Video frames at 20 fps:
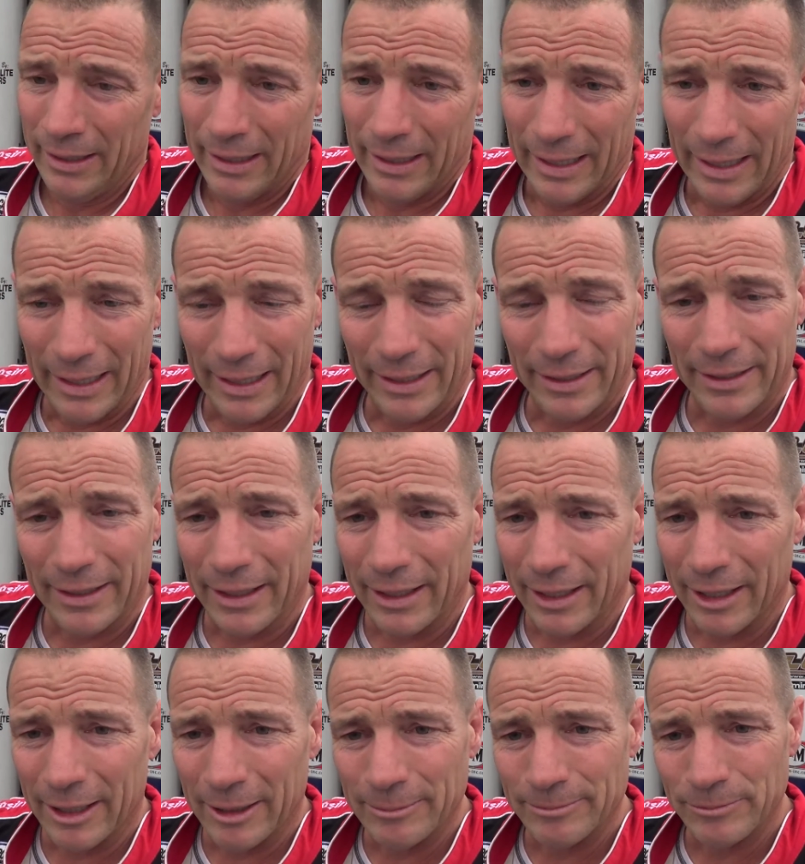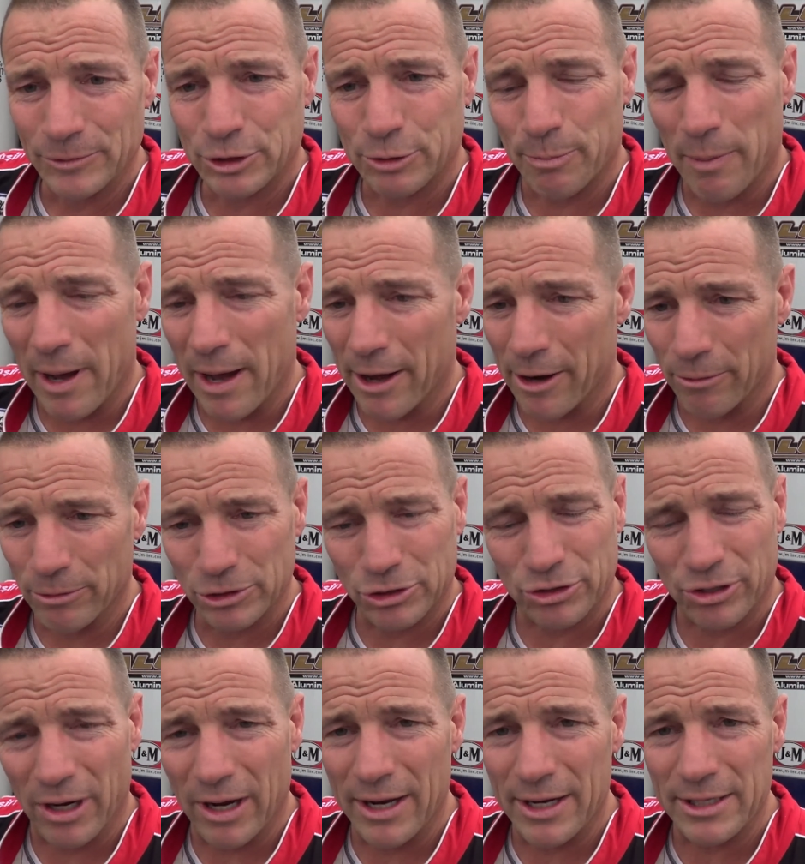And um, spotter was
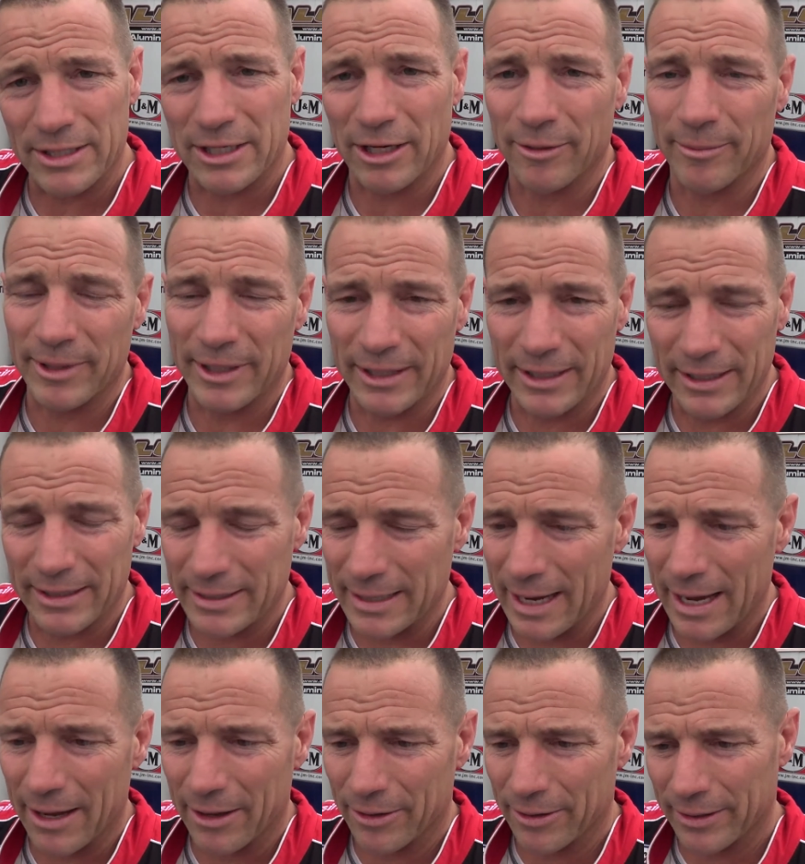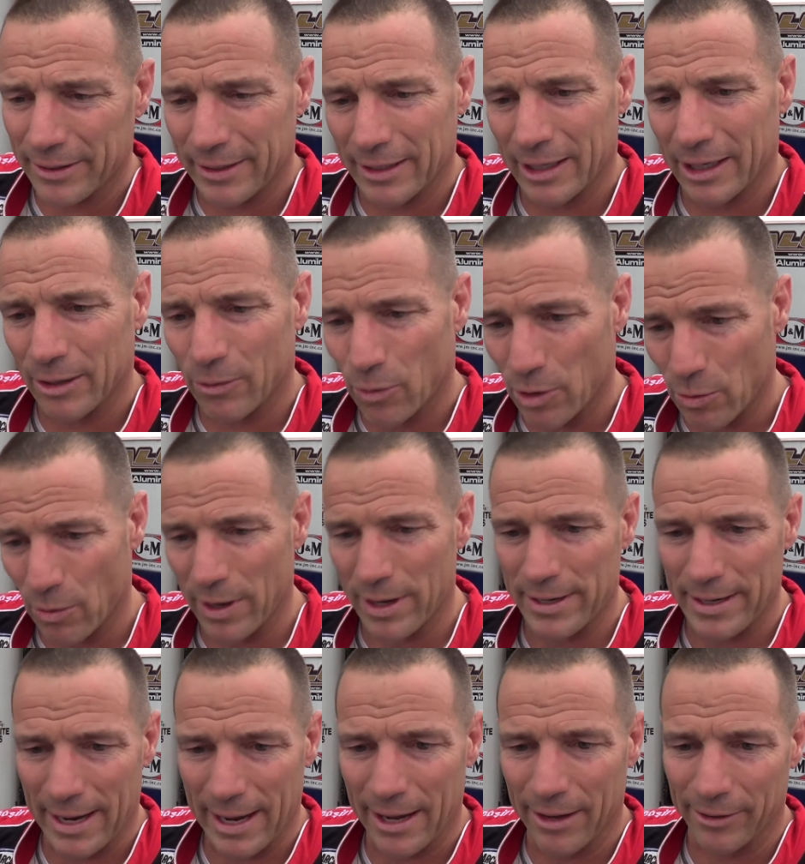trying to tell me to get down, and uh, we went
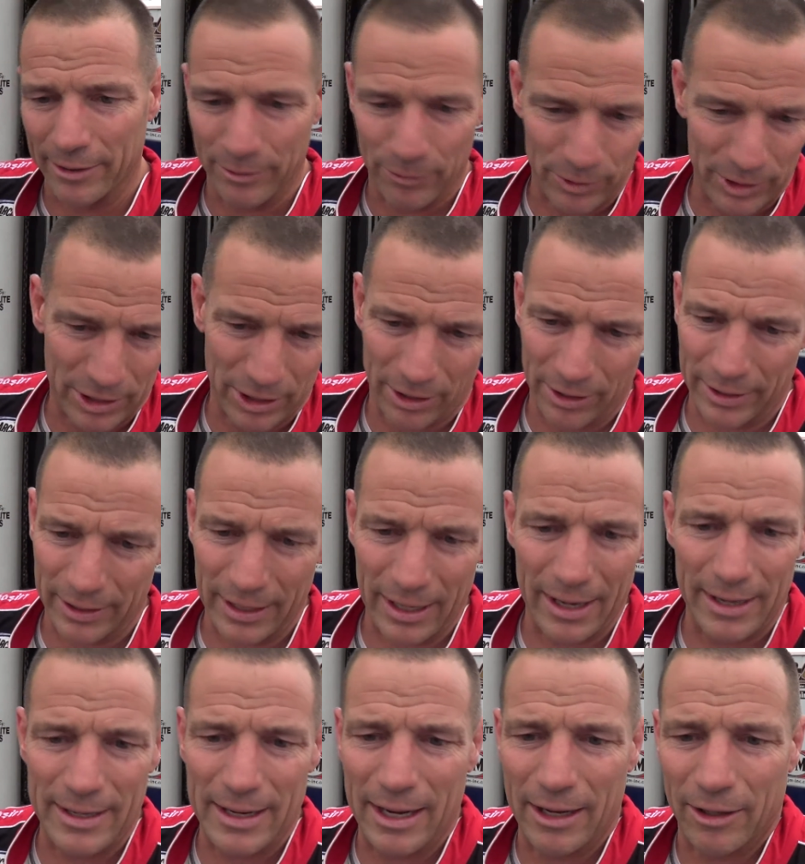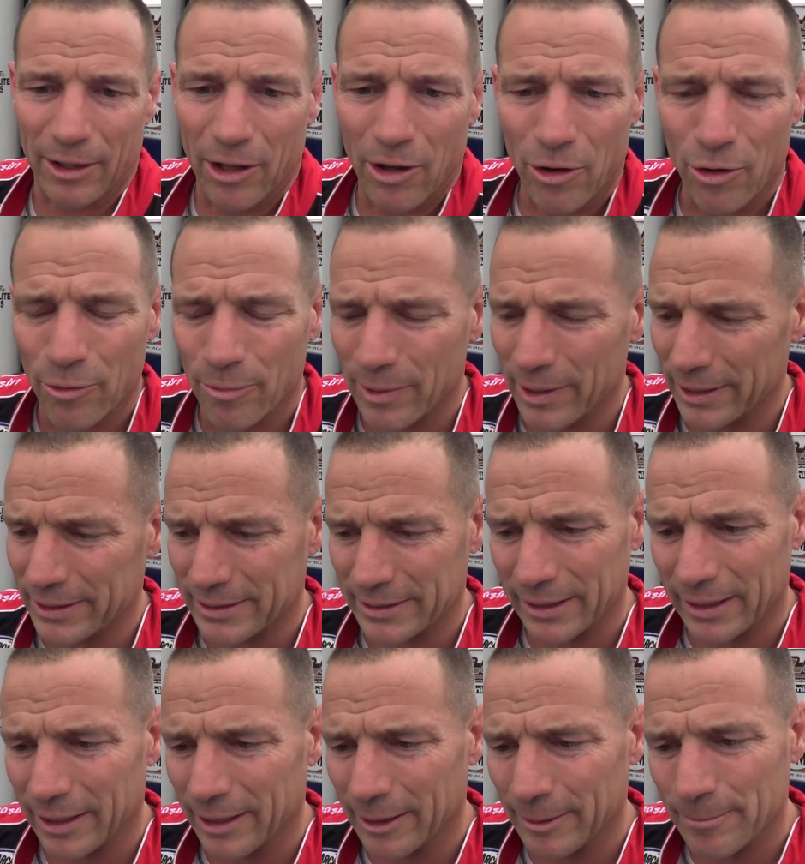down, and we caught a guy down low. But
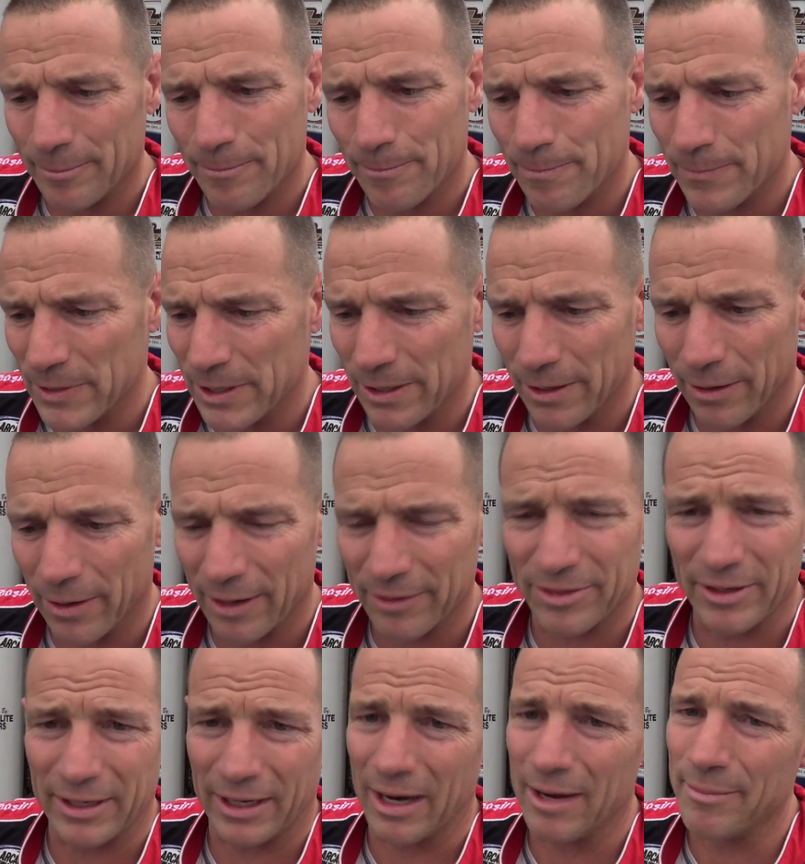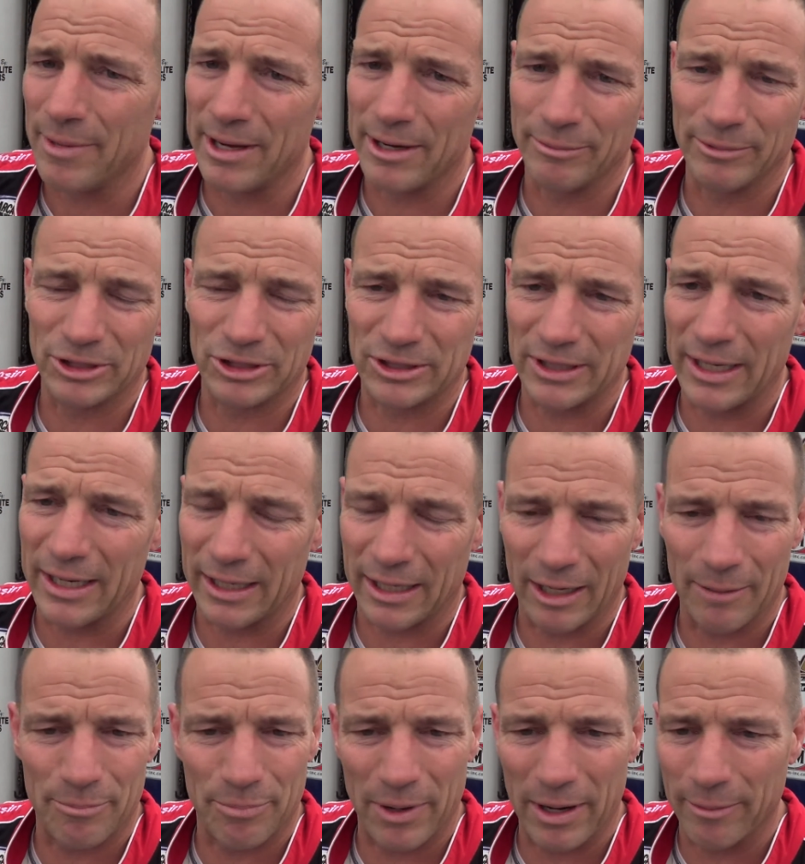um, you know, I think I made a mistake.
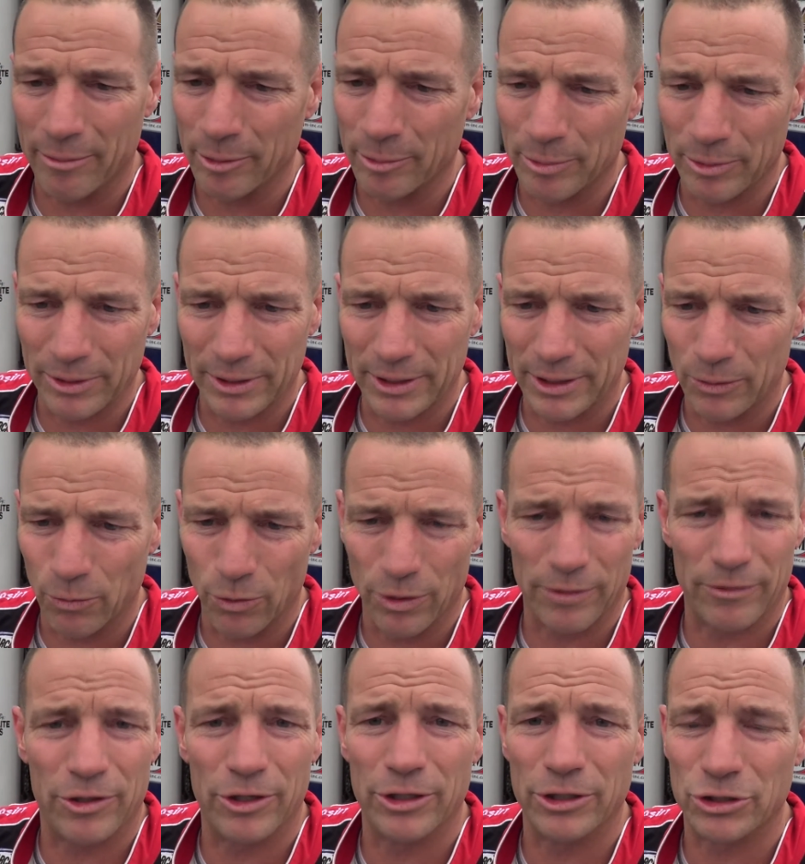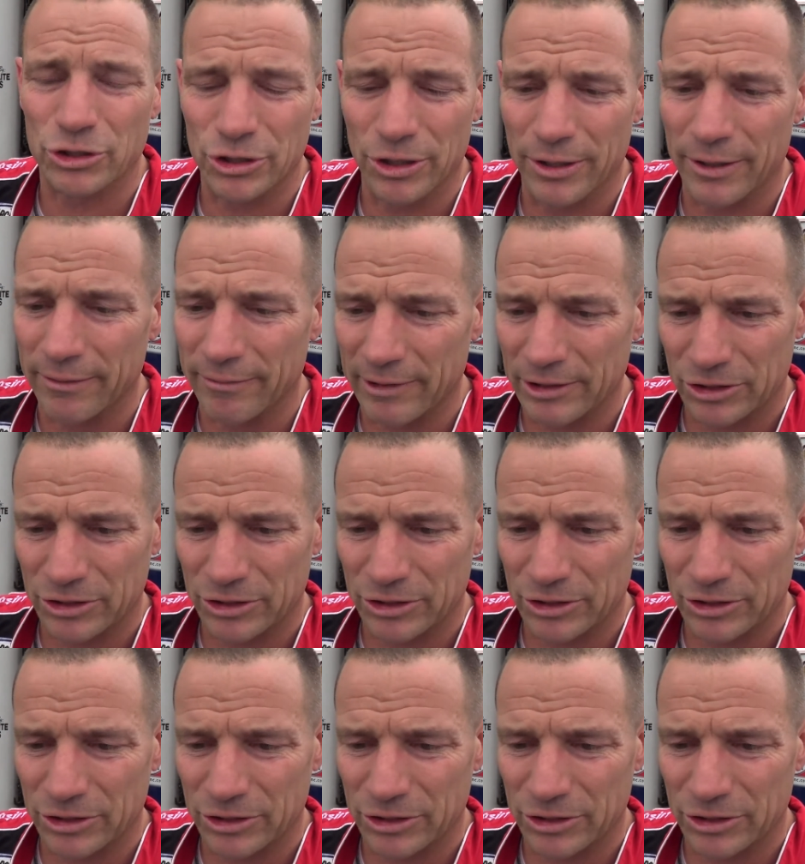I probably would have, could have, should have.